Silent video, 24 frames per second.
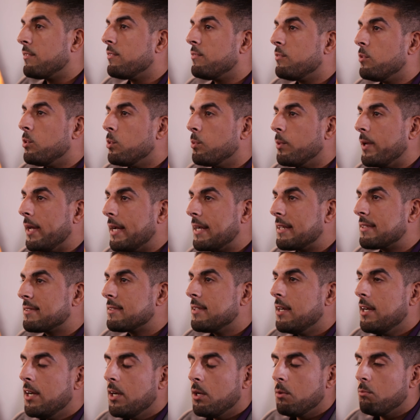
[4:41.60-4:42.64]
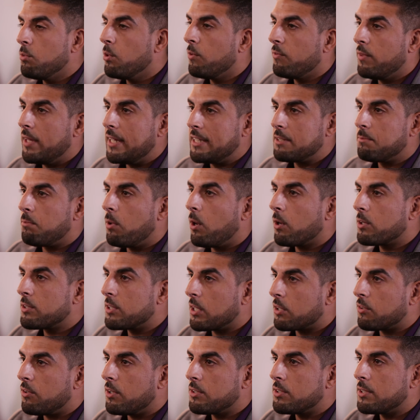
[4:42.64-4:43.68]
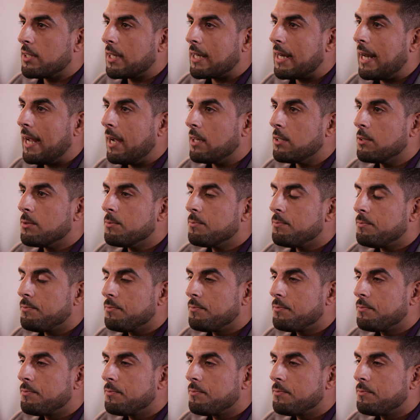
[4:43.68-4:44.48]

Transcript: after four weeks, move these blocks across to the cloud.